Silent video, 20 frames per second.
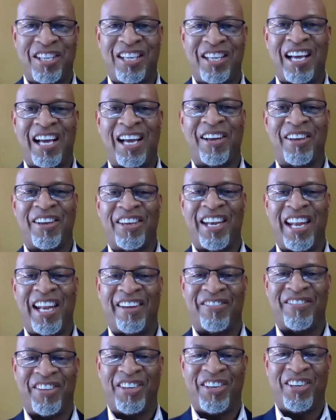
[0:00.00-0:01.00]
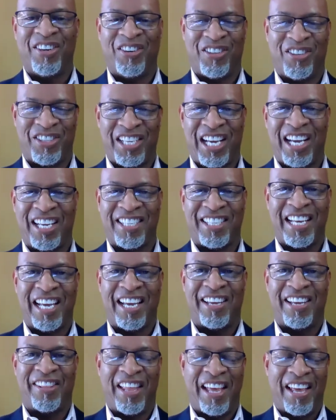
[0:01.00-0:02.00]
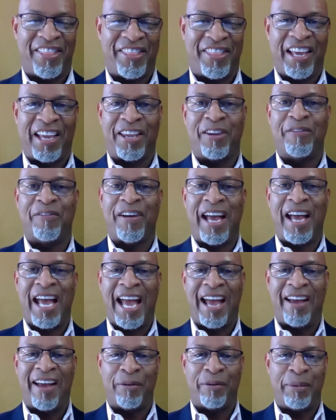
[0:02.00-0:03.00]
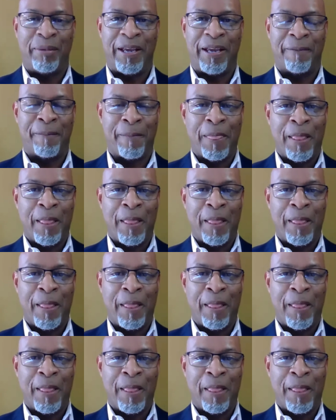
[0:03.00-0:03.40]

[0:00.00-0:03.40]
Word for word: uh, good afternoon, Shante, and thank you for having me.